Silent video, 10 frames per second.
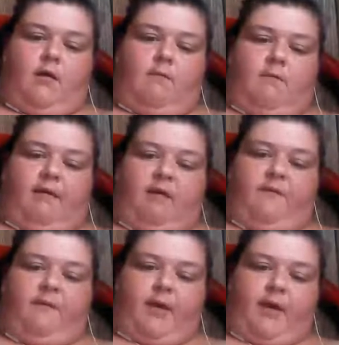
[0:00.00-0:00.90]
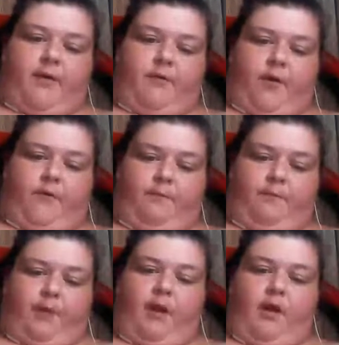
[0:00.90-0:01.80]
By loving me, I grow.
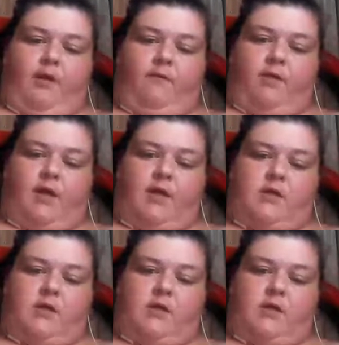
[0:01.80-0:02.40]
Every day